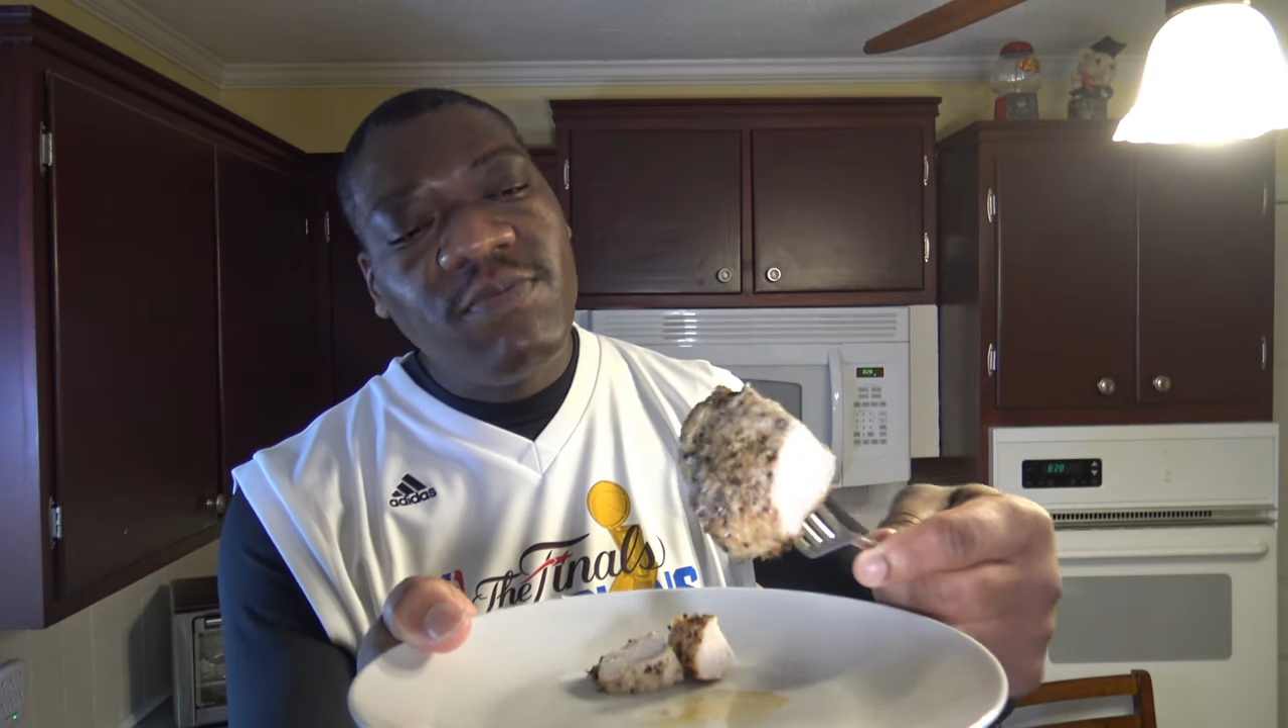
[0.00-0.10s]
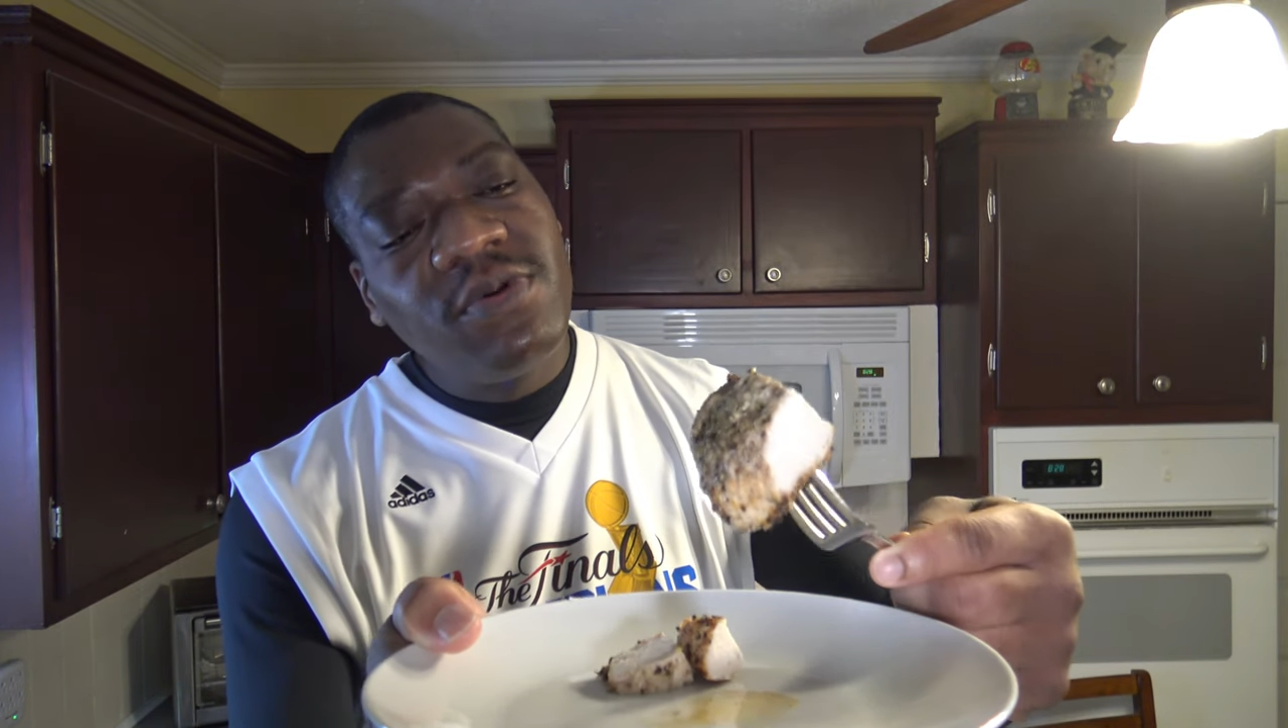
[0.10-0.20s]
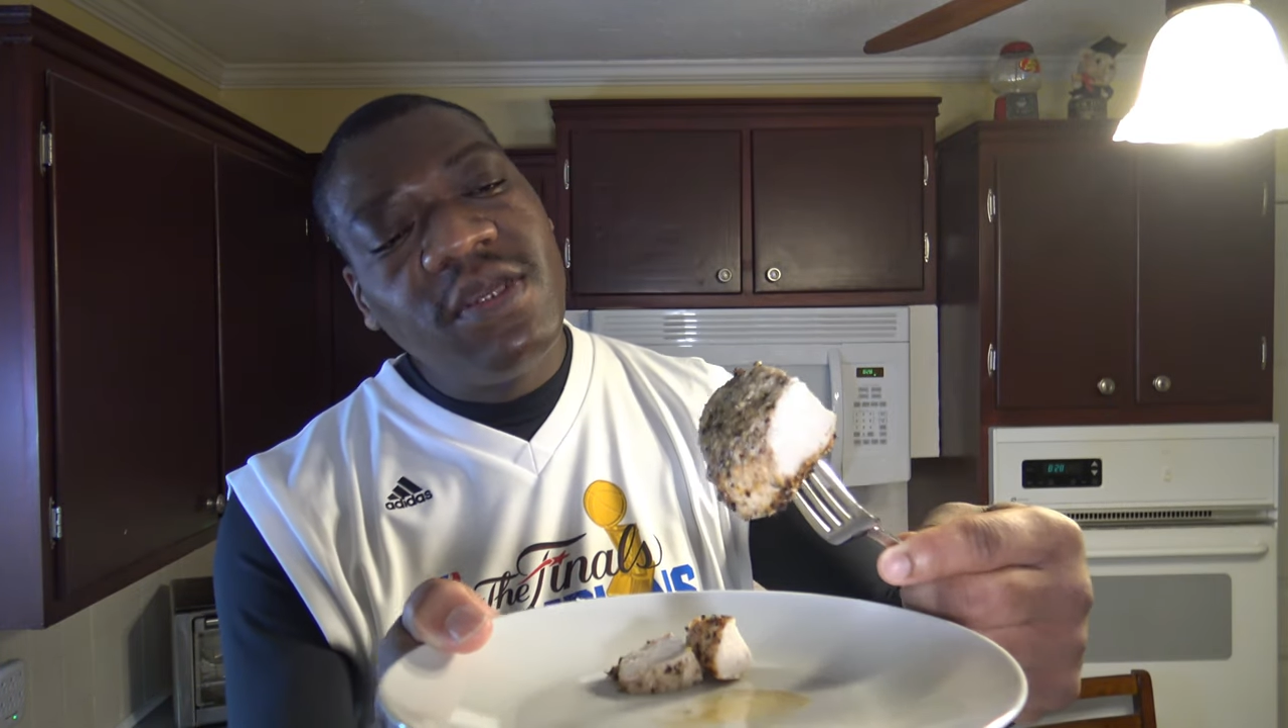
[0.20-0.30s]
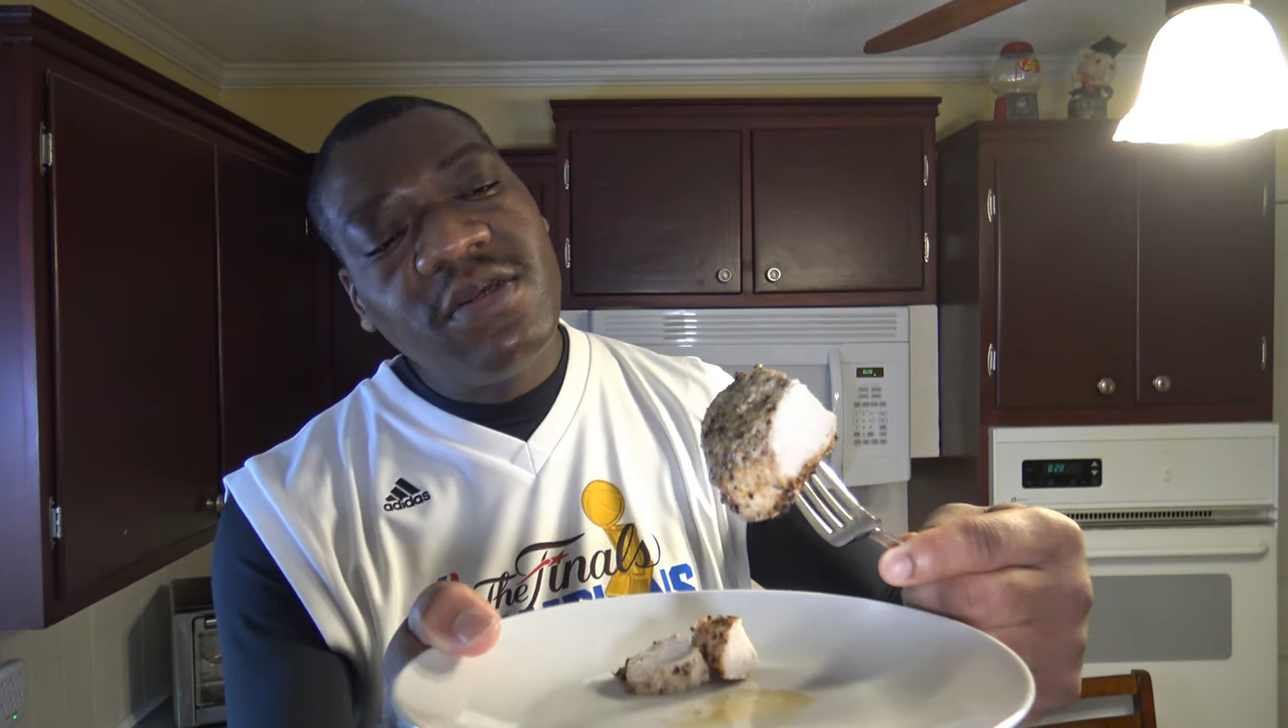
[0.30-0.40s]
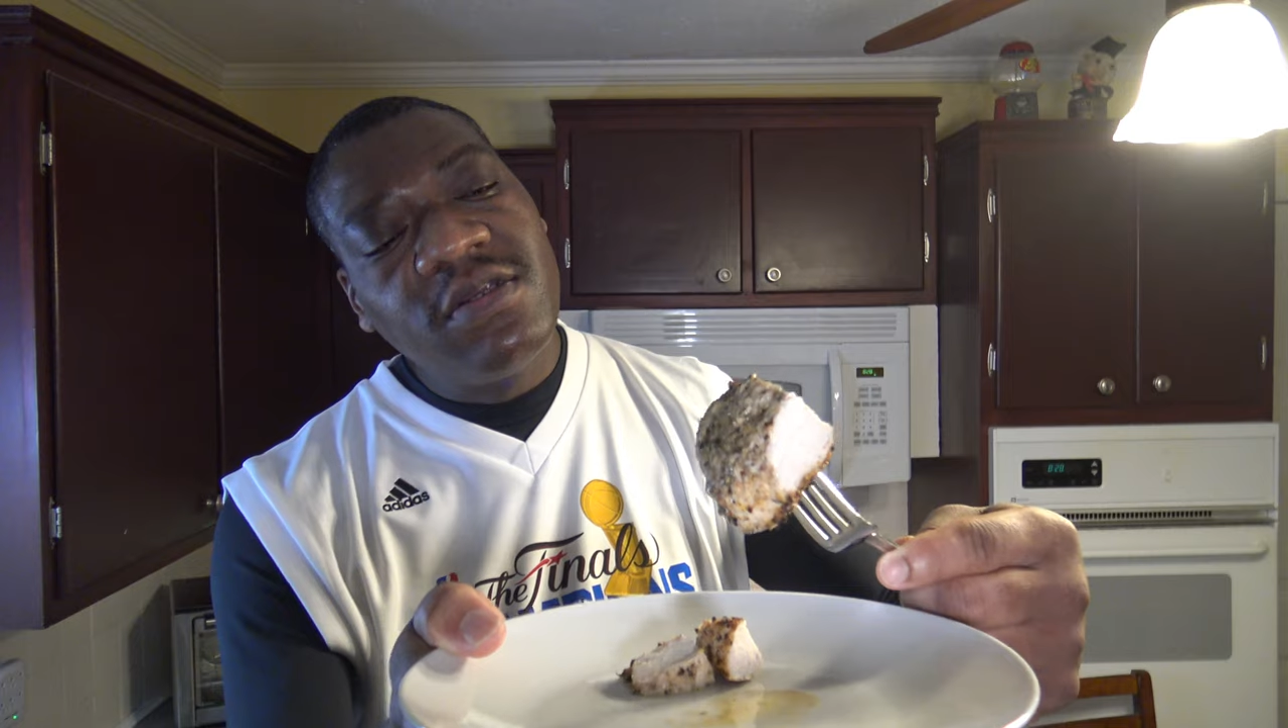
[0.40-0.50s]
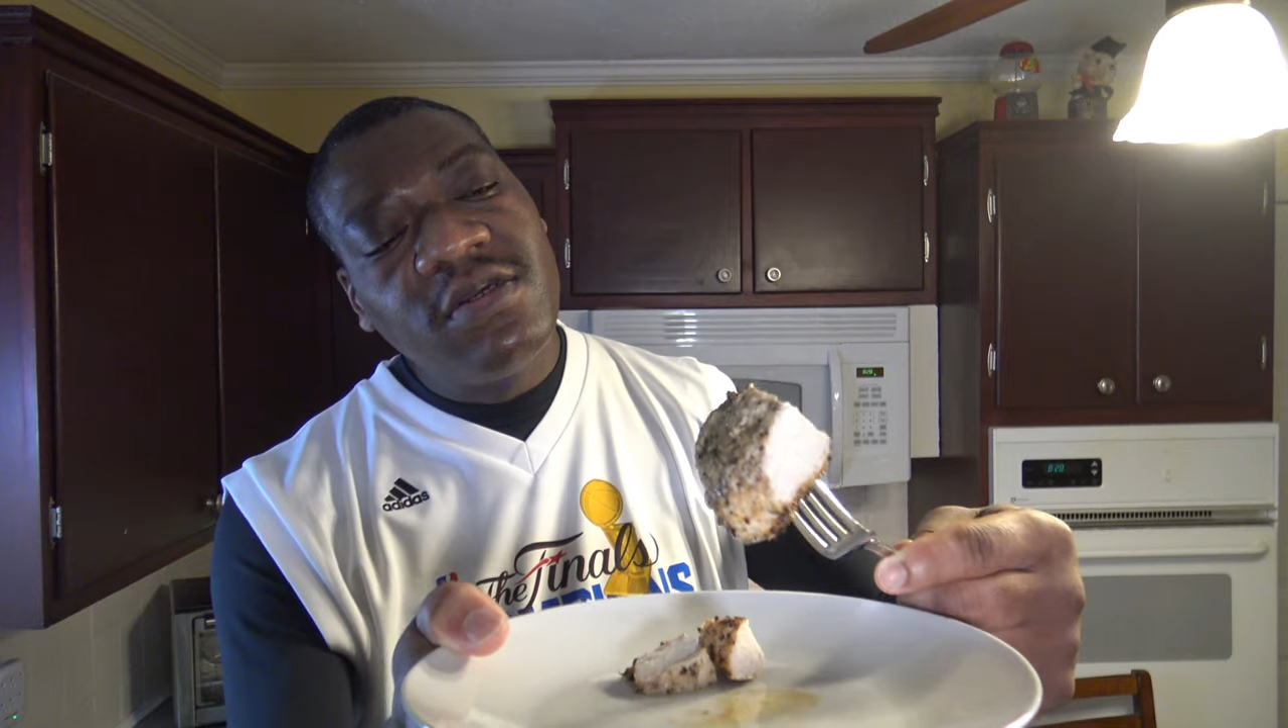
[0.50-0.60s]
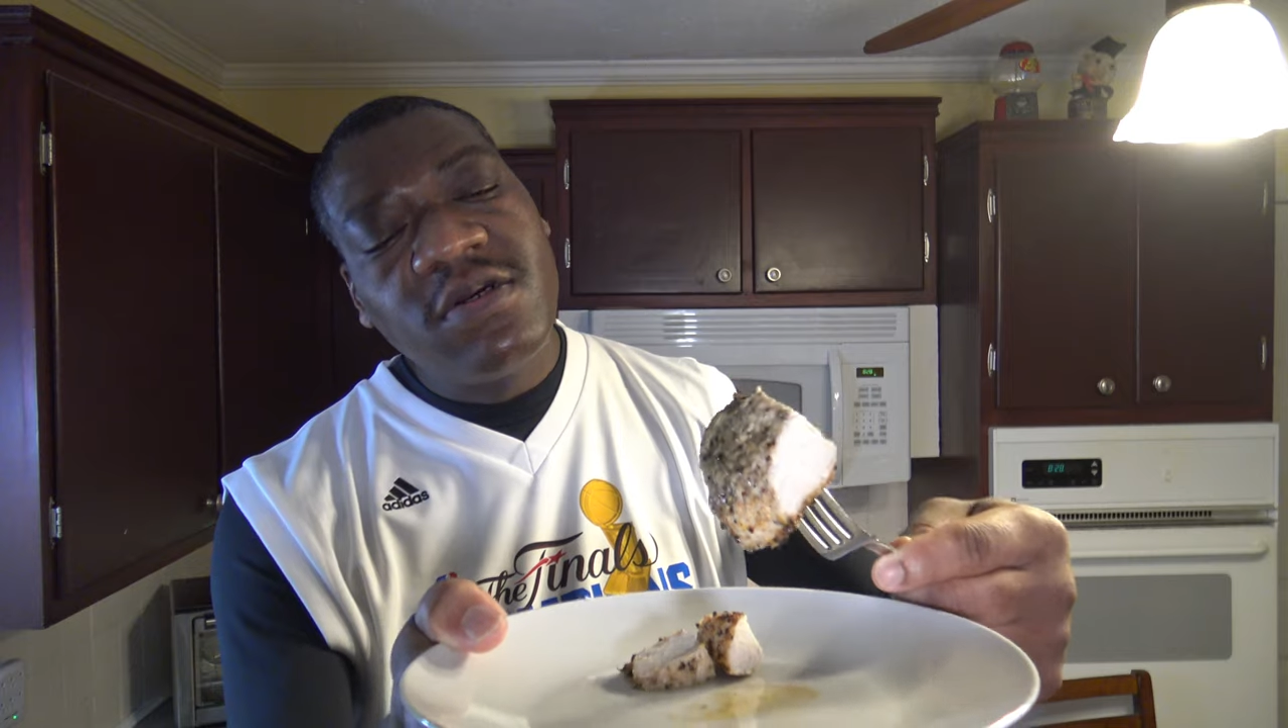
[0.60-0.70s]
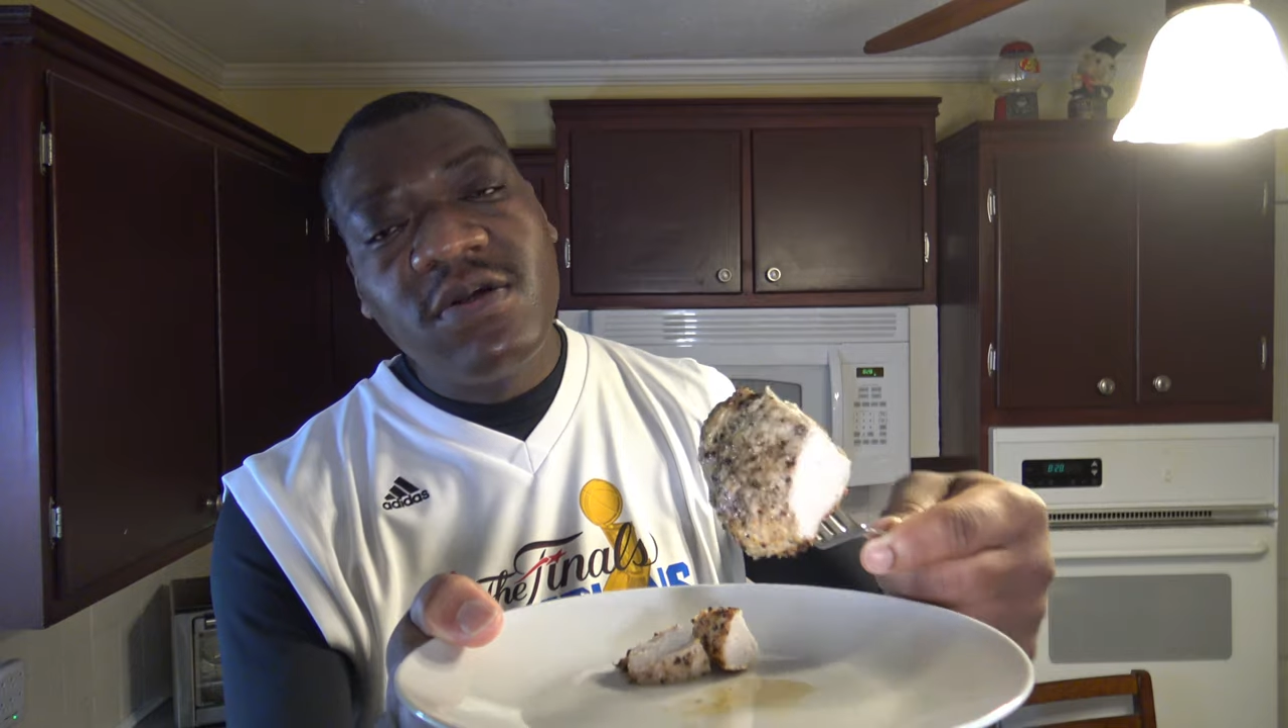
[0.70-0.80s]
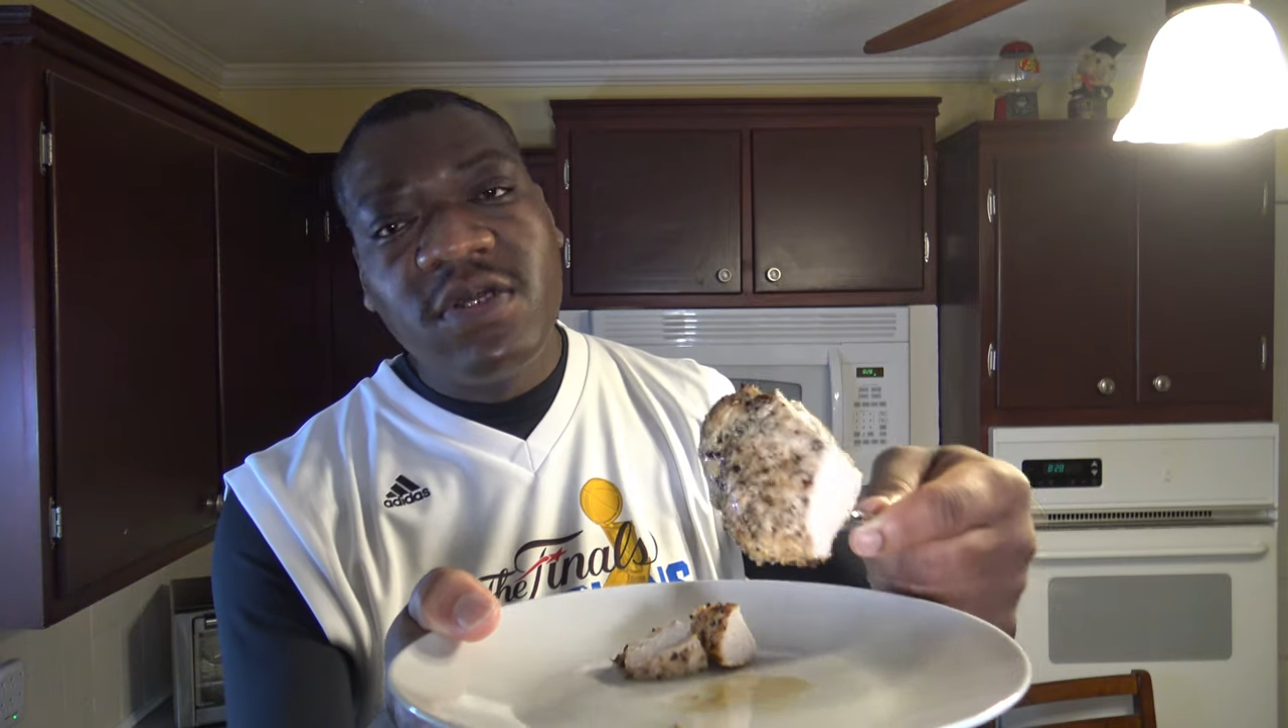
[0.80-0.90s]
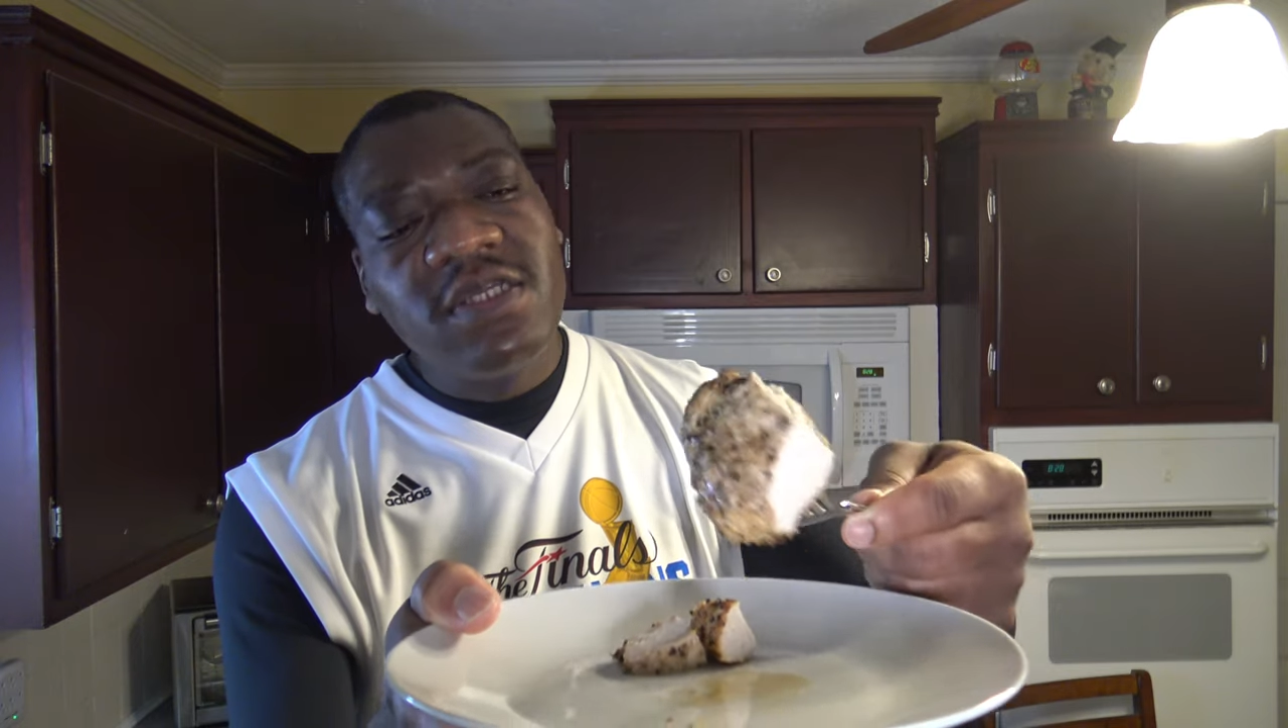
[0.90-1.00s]
pretty good
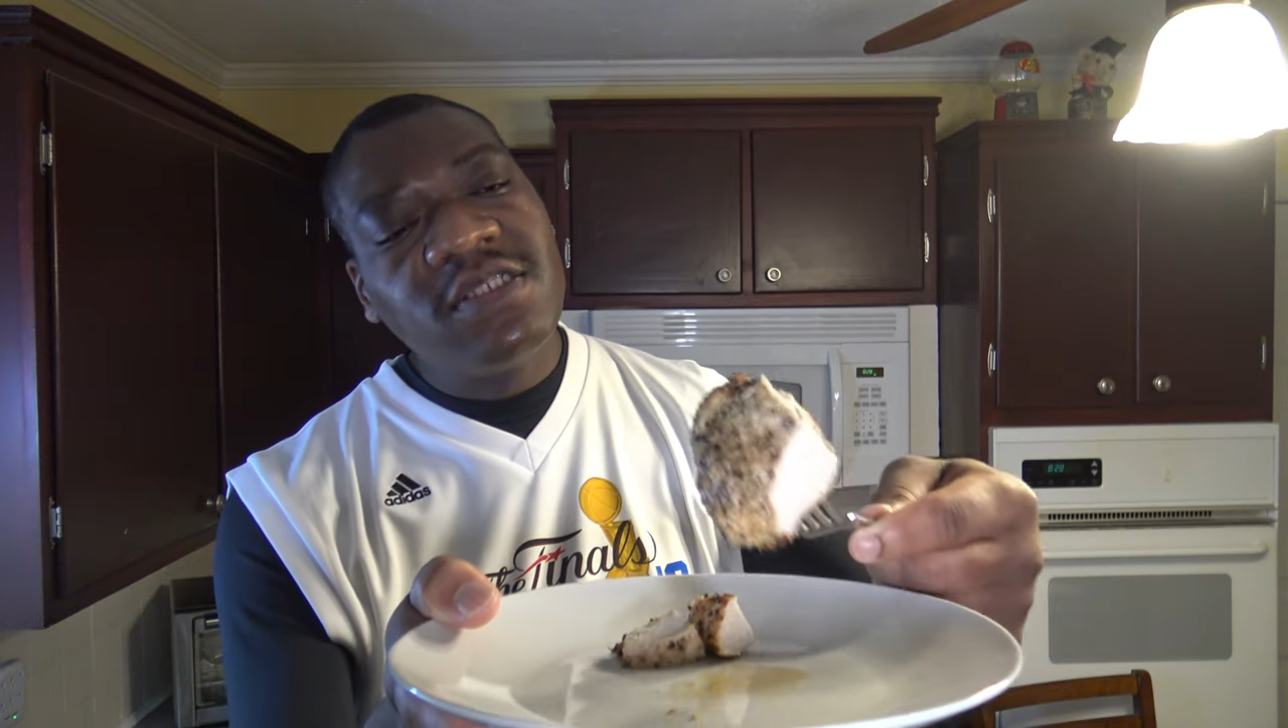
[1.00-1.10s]
cook on it.